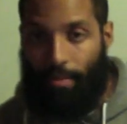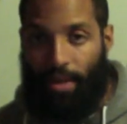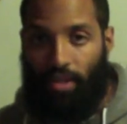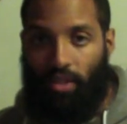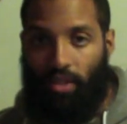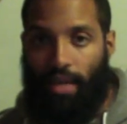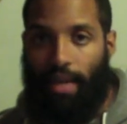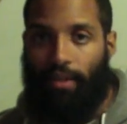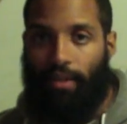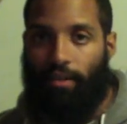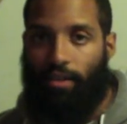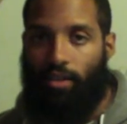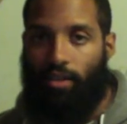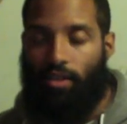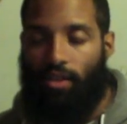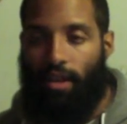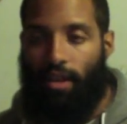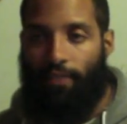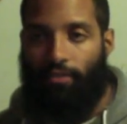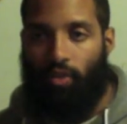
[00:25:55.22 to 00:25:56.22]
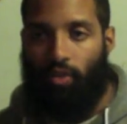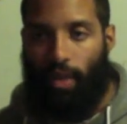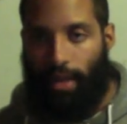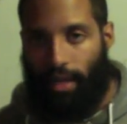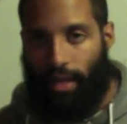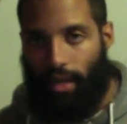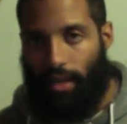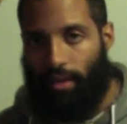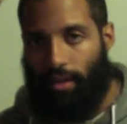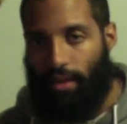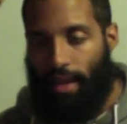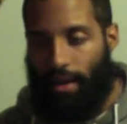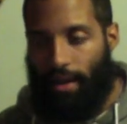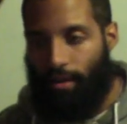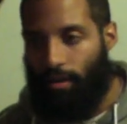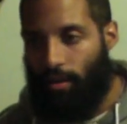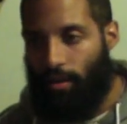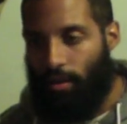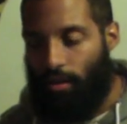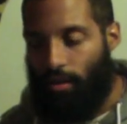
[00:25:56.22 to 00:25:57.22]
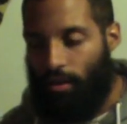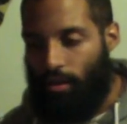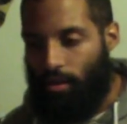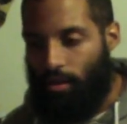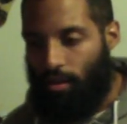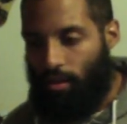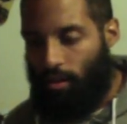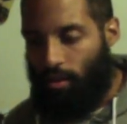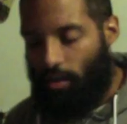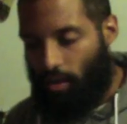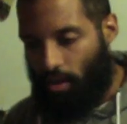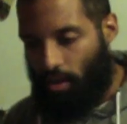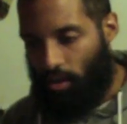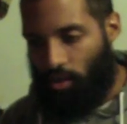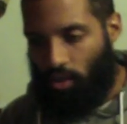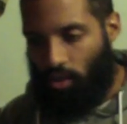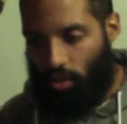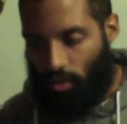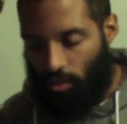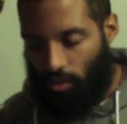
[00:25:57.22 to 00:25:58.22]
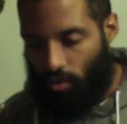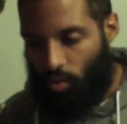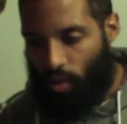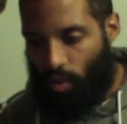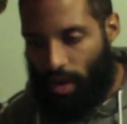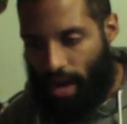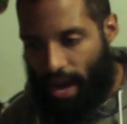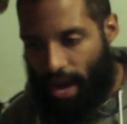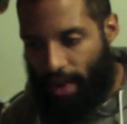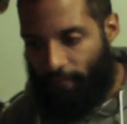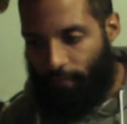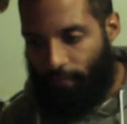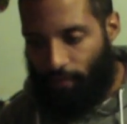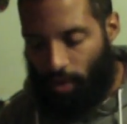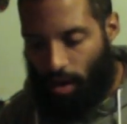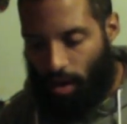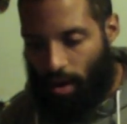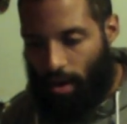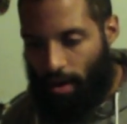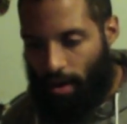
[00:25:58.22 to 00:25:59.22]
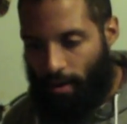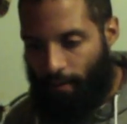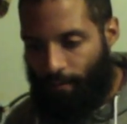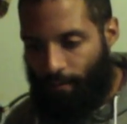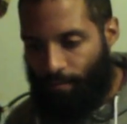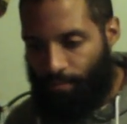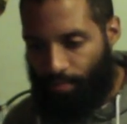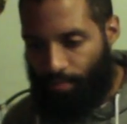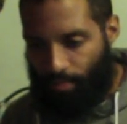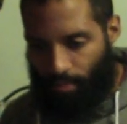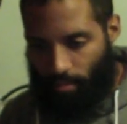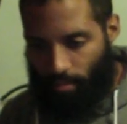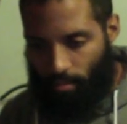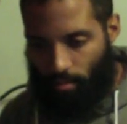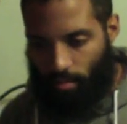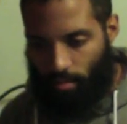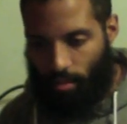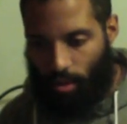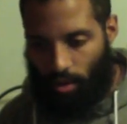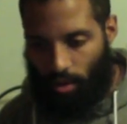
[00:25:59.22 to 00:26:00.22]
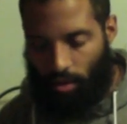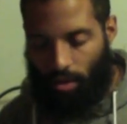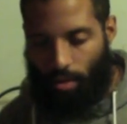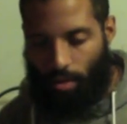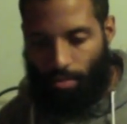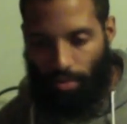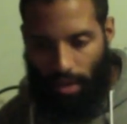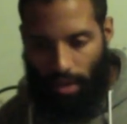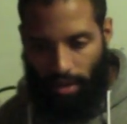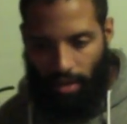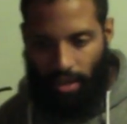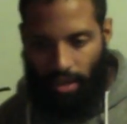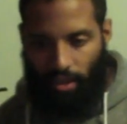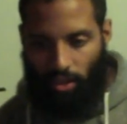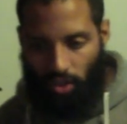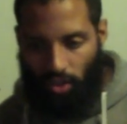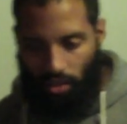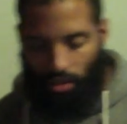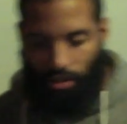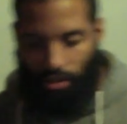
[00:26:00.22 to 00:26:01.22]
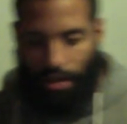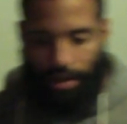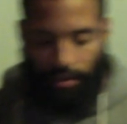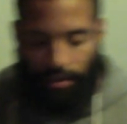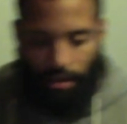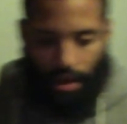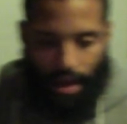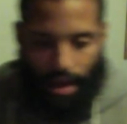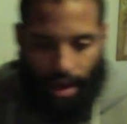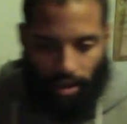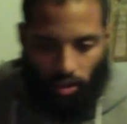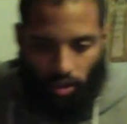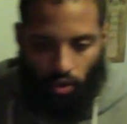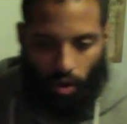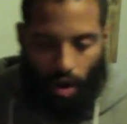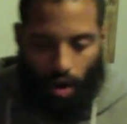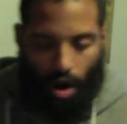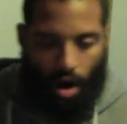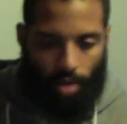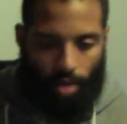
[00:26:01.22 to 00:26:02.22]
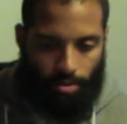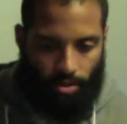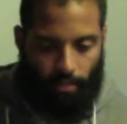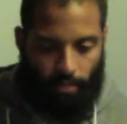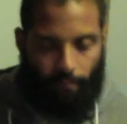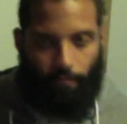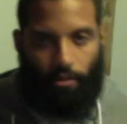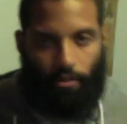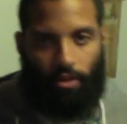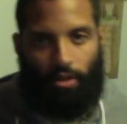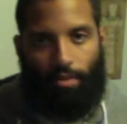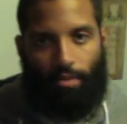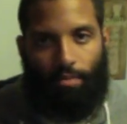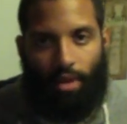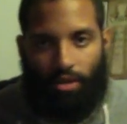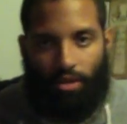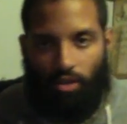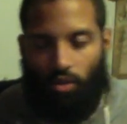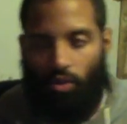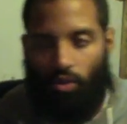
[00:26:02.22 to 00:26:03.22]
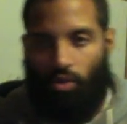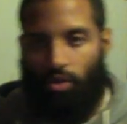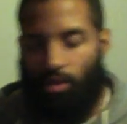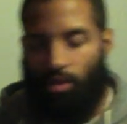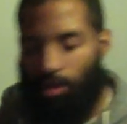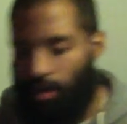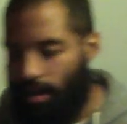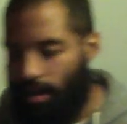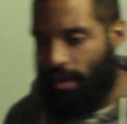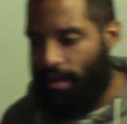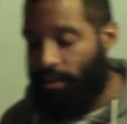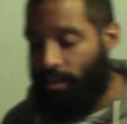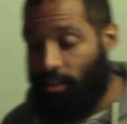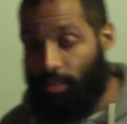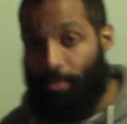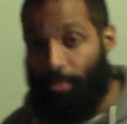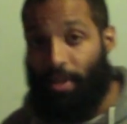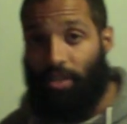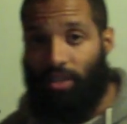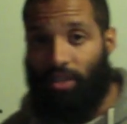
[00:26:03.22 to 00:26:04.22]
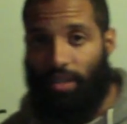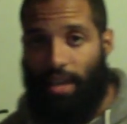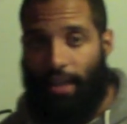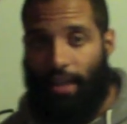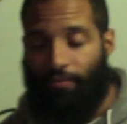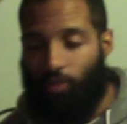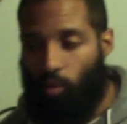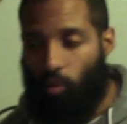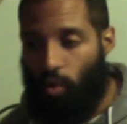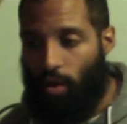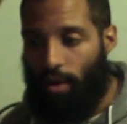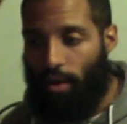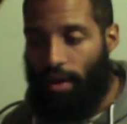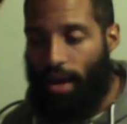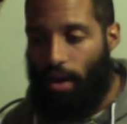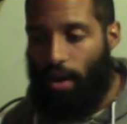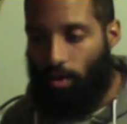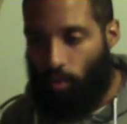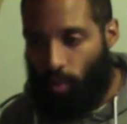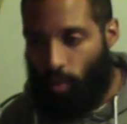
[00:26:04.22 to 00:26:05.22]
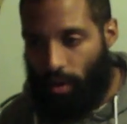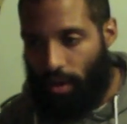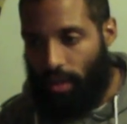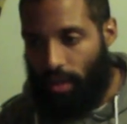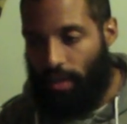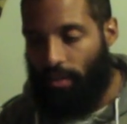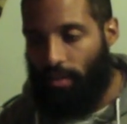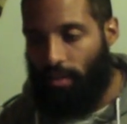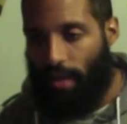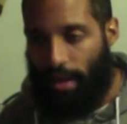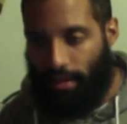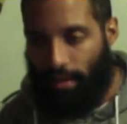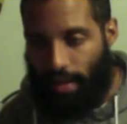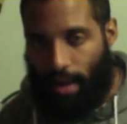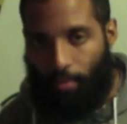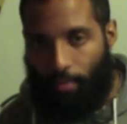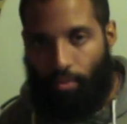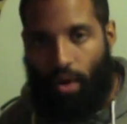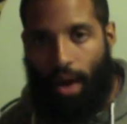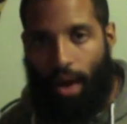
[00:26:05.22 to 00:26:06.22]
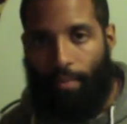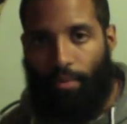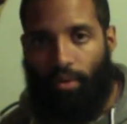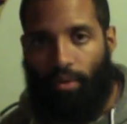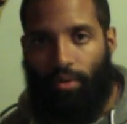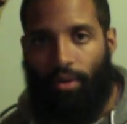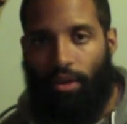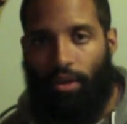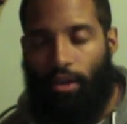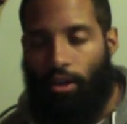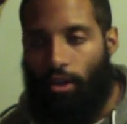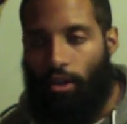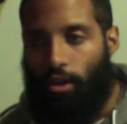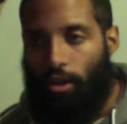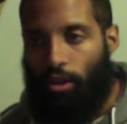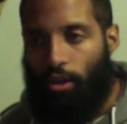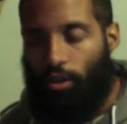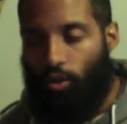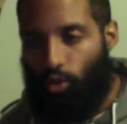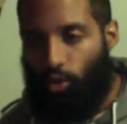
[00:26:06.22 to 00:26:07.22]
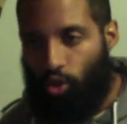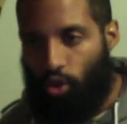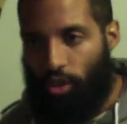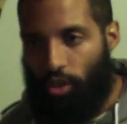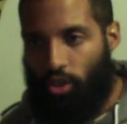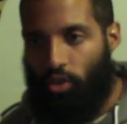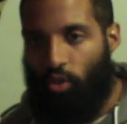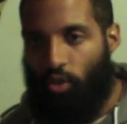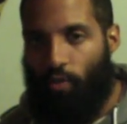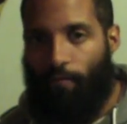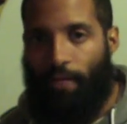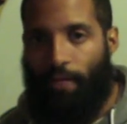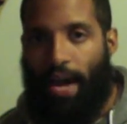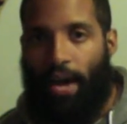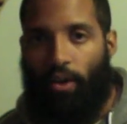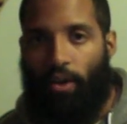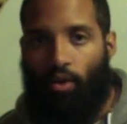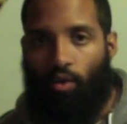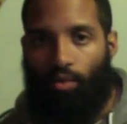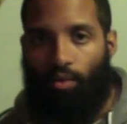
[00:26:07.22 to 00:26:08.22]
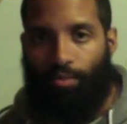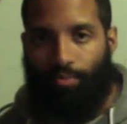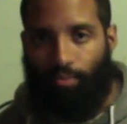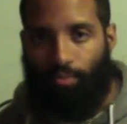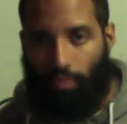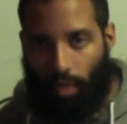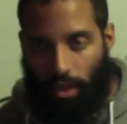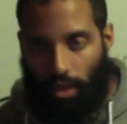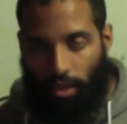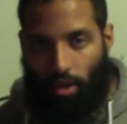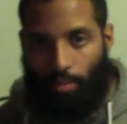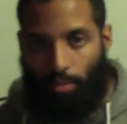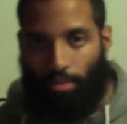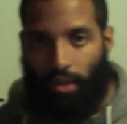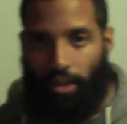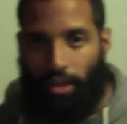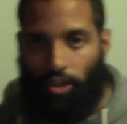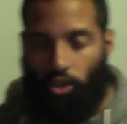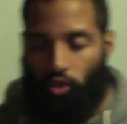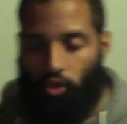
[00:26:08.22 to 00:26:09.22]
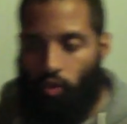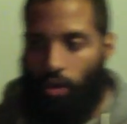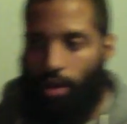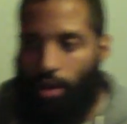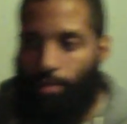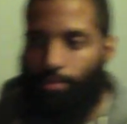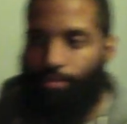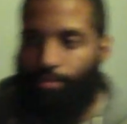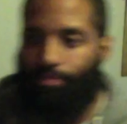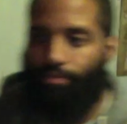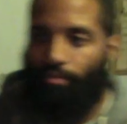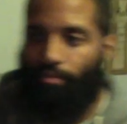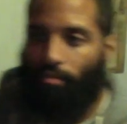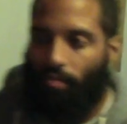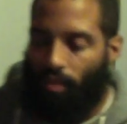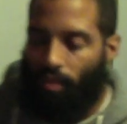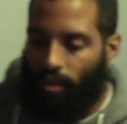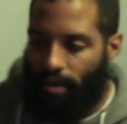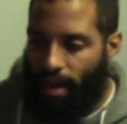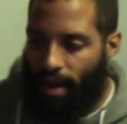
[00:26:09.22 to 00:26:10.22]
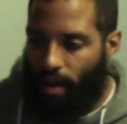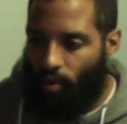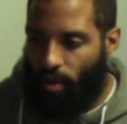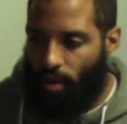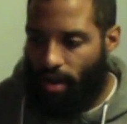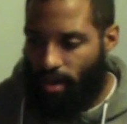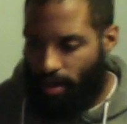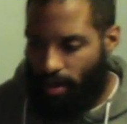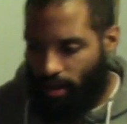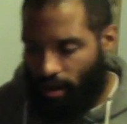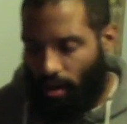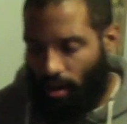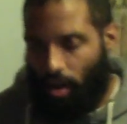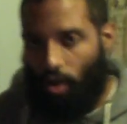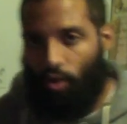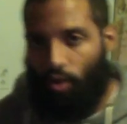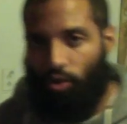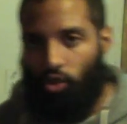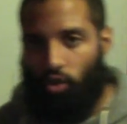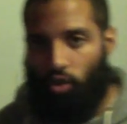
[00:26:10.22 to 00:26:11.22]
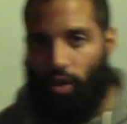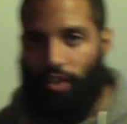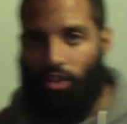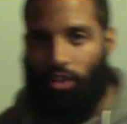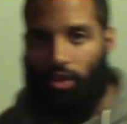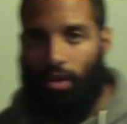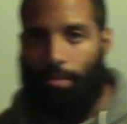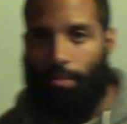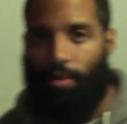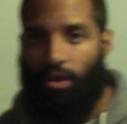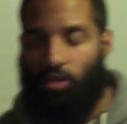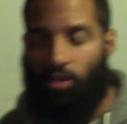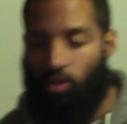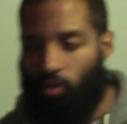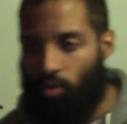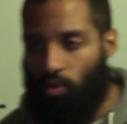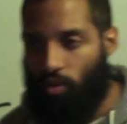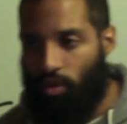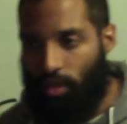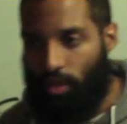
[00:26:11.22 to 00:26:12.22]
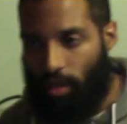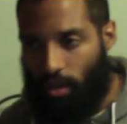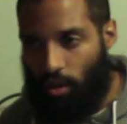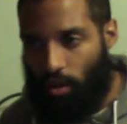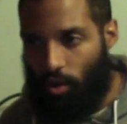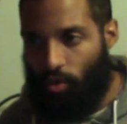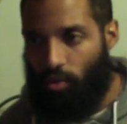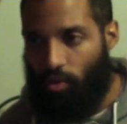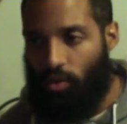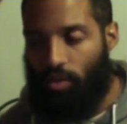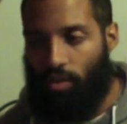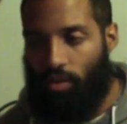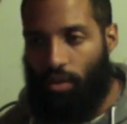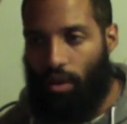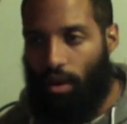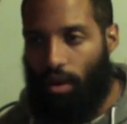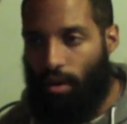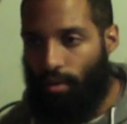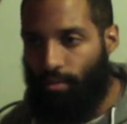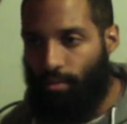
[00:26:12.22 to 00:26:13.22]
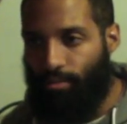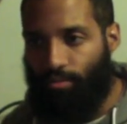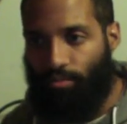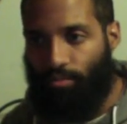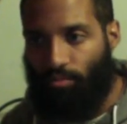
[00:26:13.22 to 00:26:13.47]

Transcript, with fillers: my salad and stuff, so I can get that because you want to have. Uh, your blood needs that, that extra carbs to feed your muscles, especially after working out. You want to get that, that proper nutritional value in your bloodstream. That way it can go straight to your muscles, it can go um,